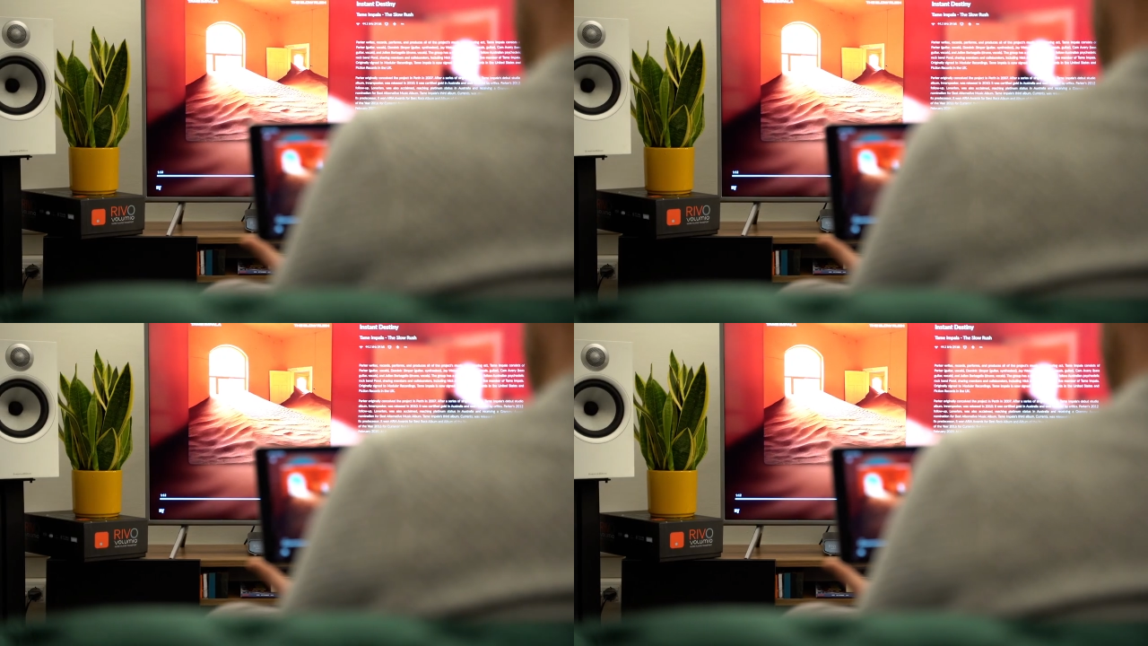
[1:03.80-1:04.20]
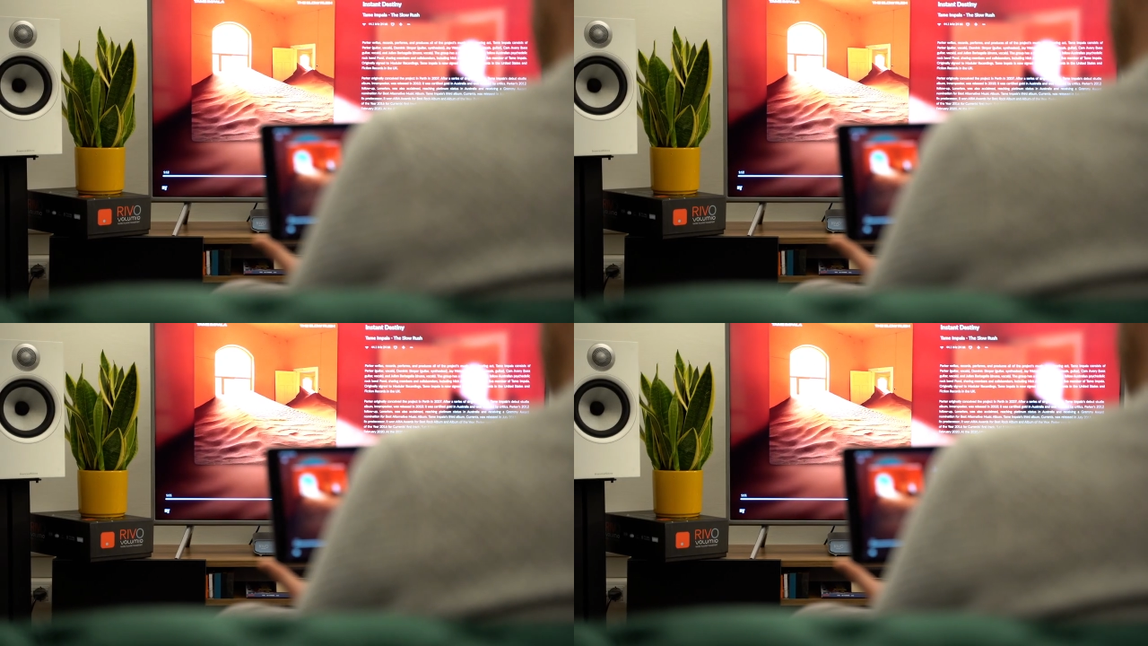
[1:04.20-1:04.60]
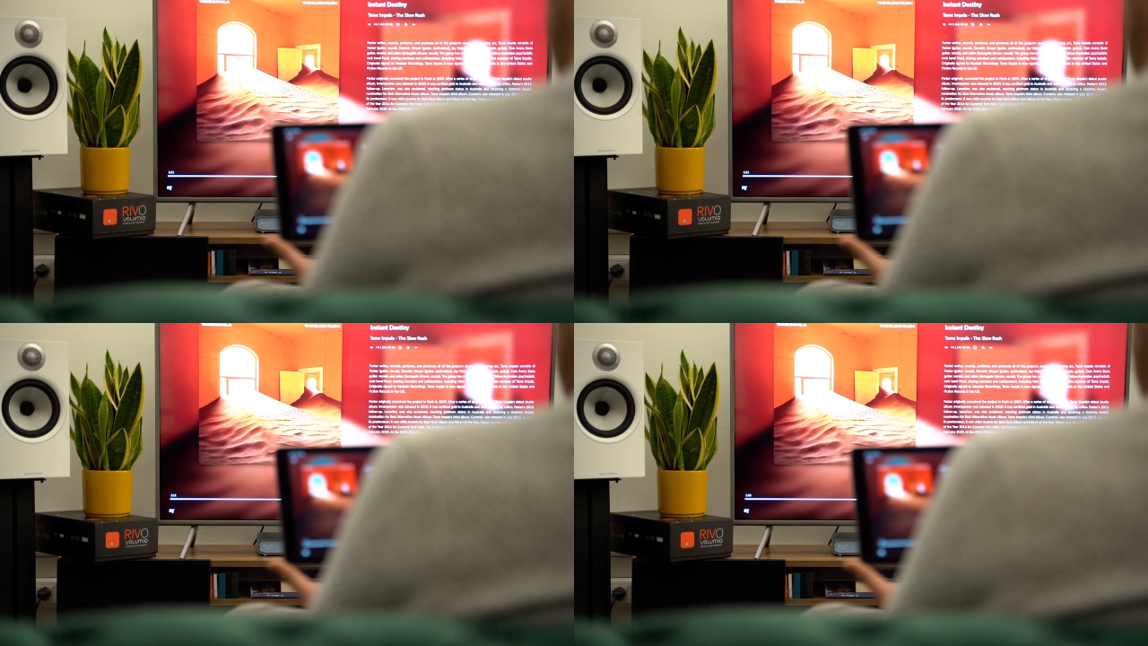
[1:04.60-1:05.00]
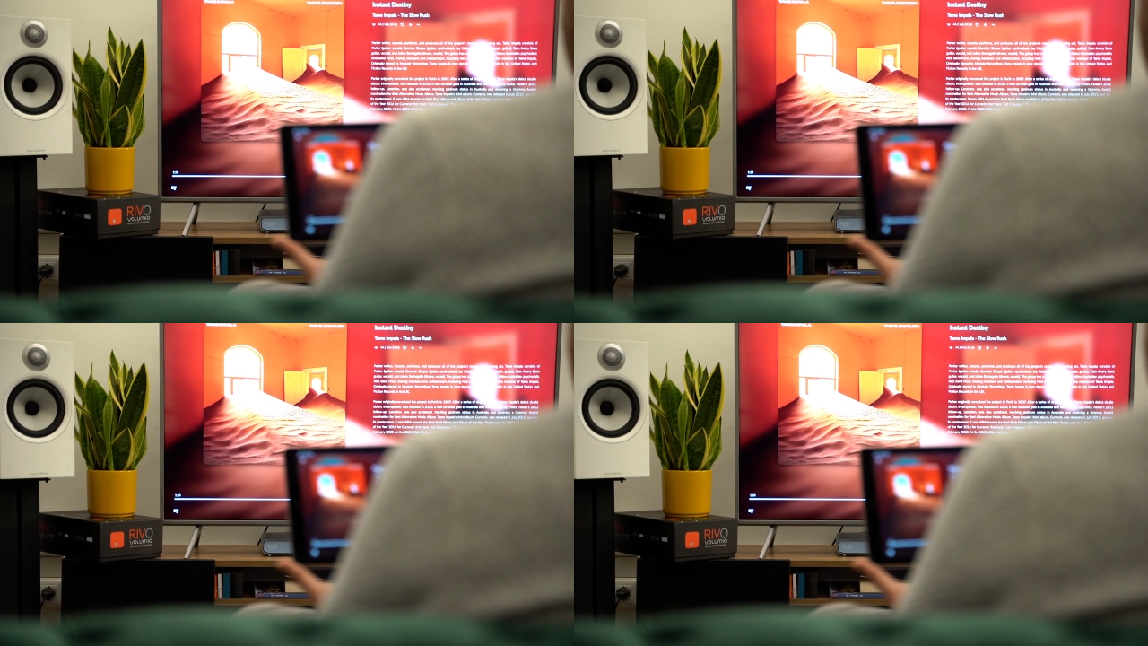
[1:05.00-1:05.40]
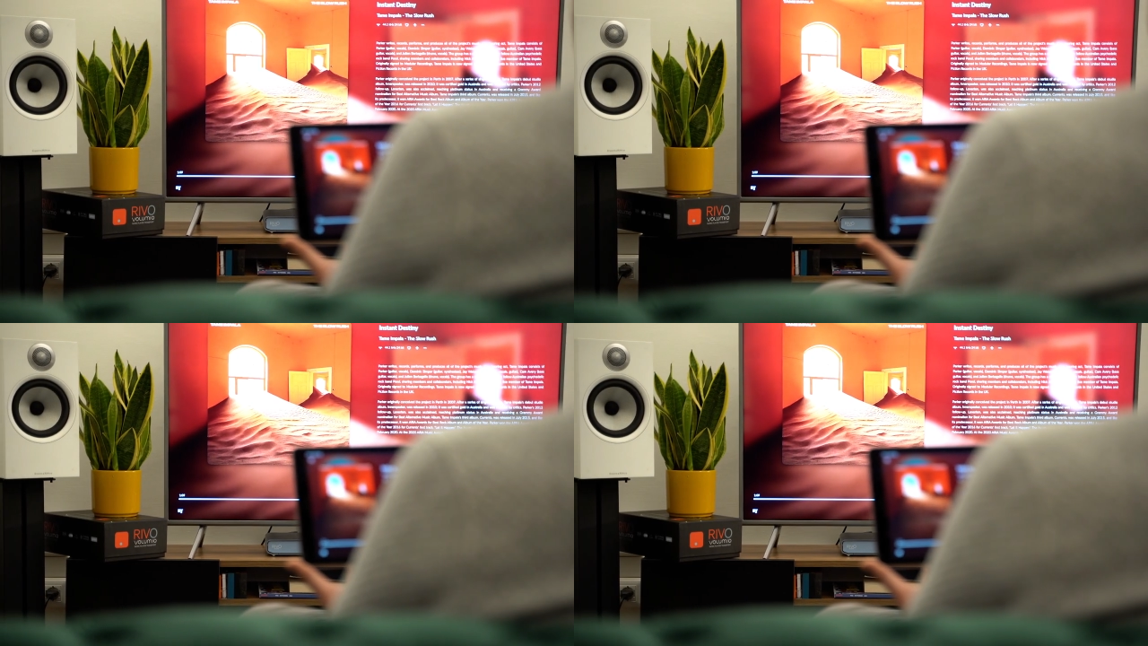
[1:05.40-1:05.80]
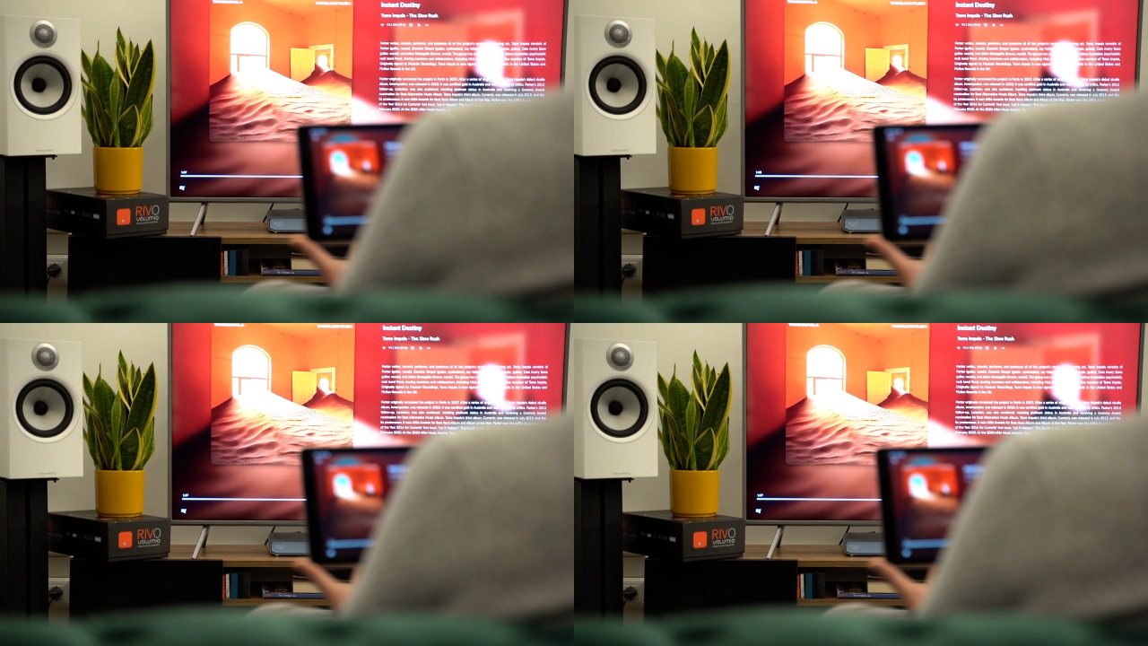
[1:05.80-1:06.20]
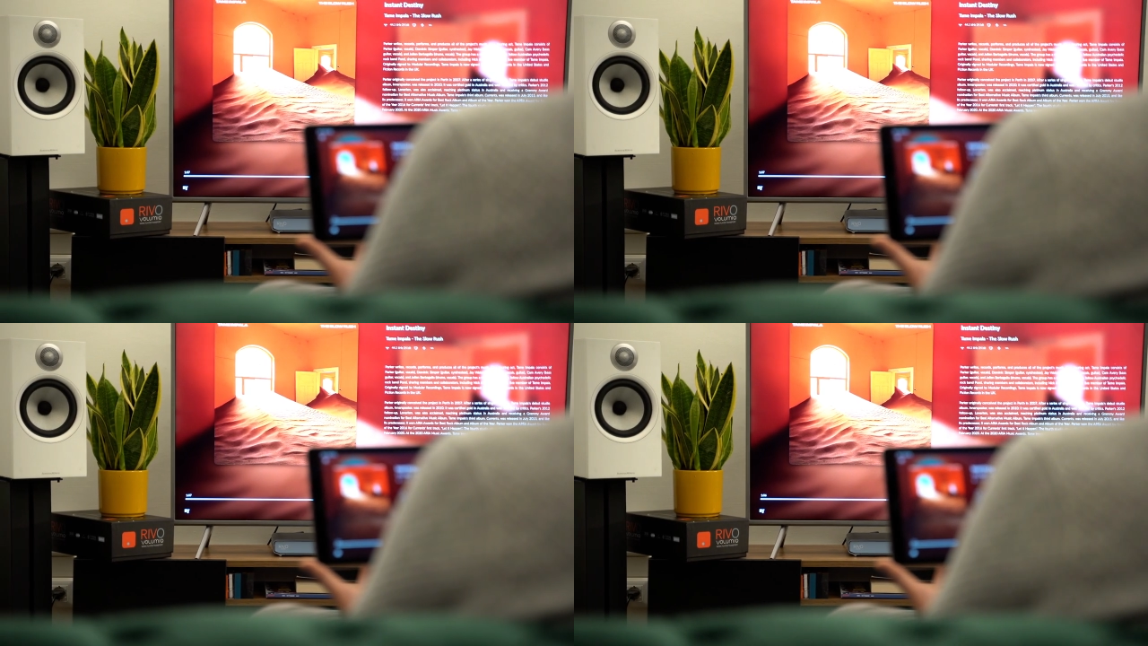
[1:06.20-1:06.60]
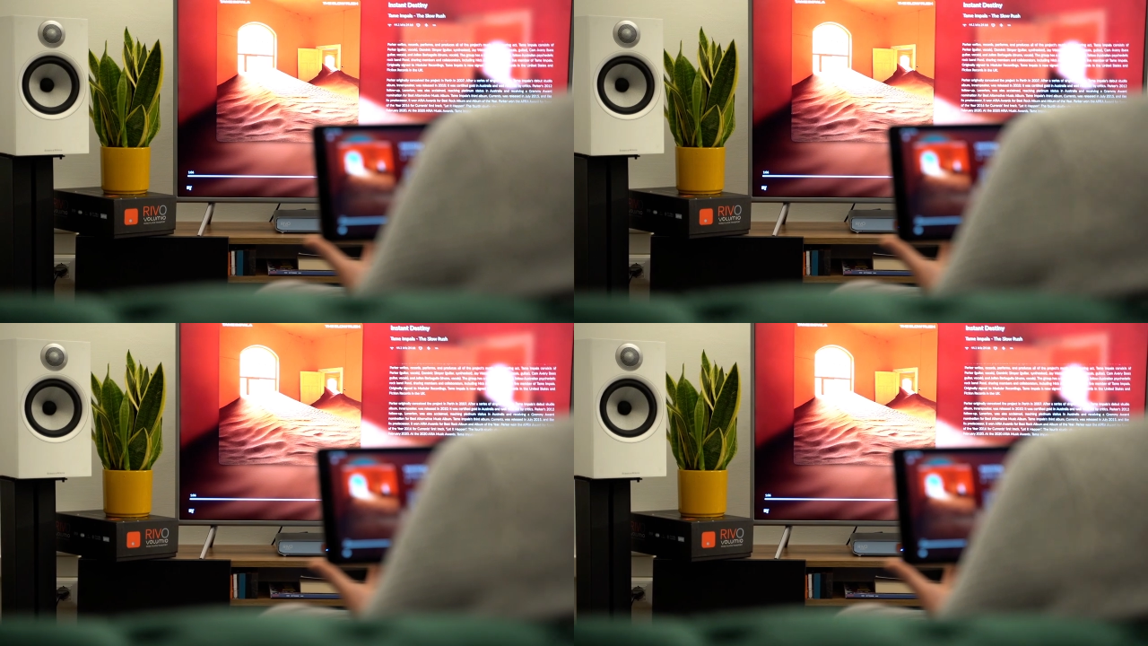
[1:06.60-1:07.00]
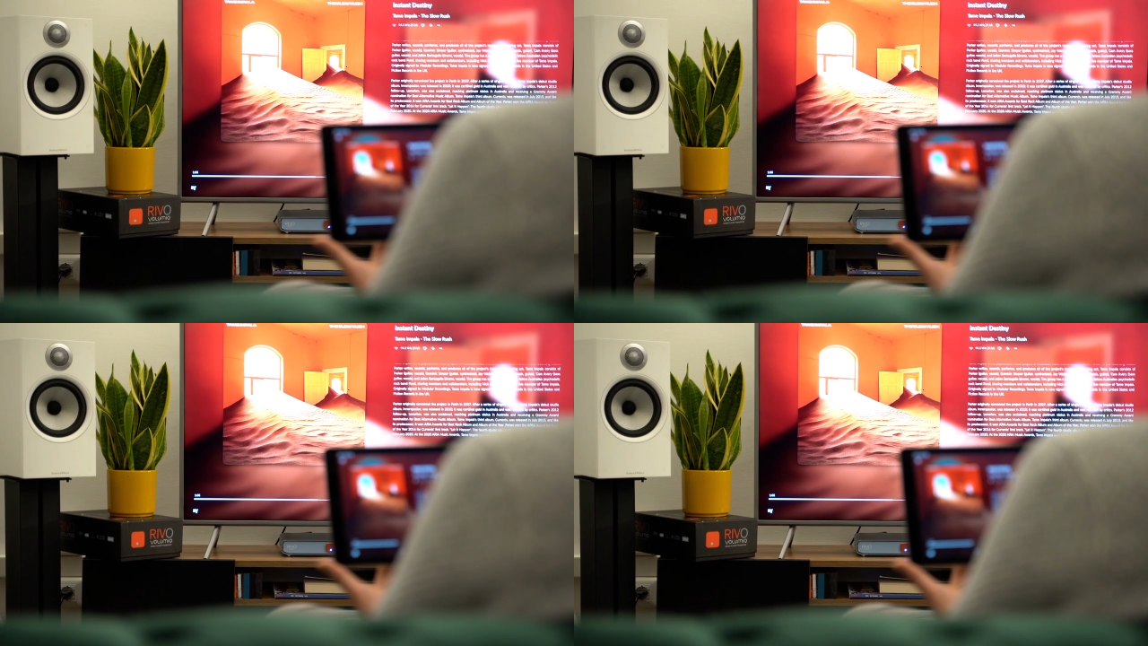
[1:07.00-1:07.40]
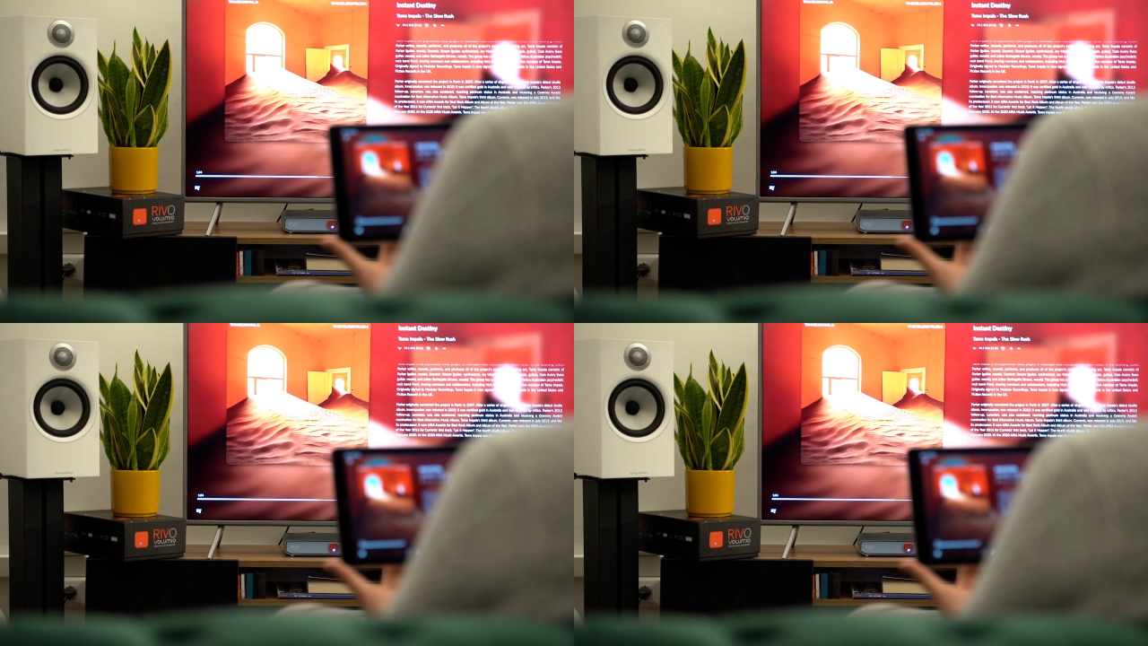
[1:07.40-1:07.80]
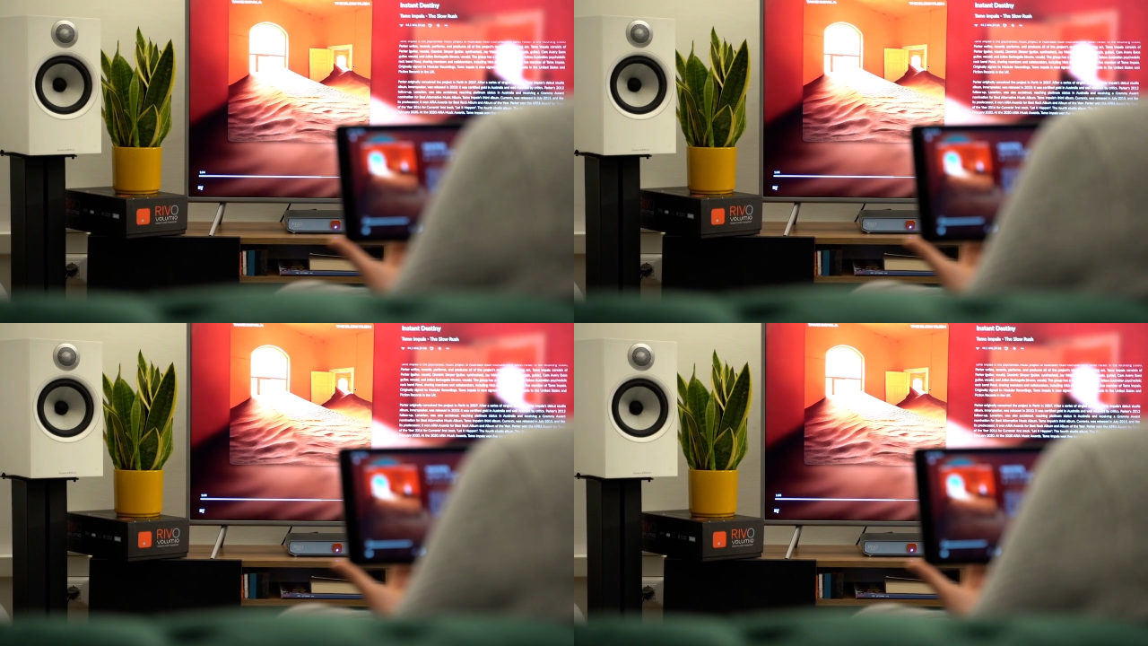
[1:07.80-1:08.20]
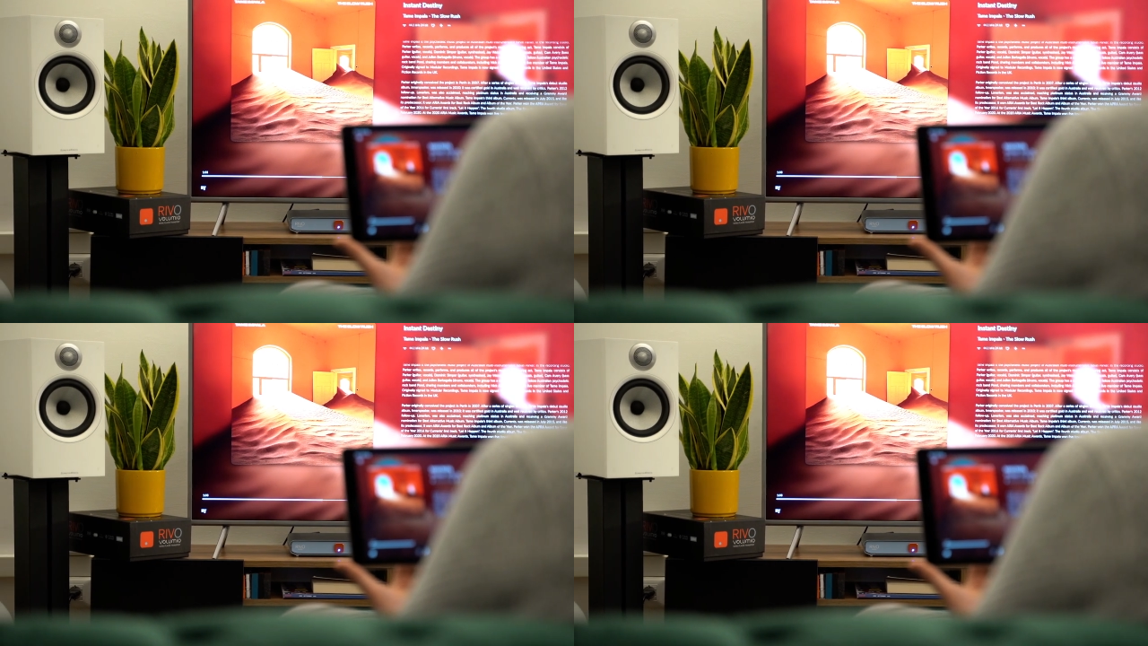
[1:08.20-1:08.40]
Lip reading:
(no speaker visible)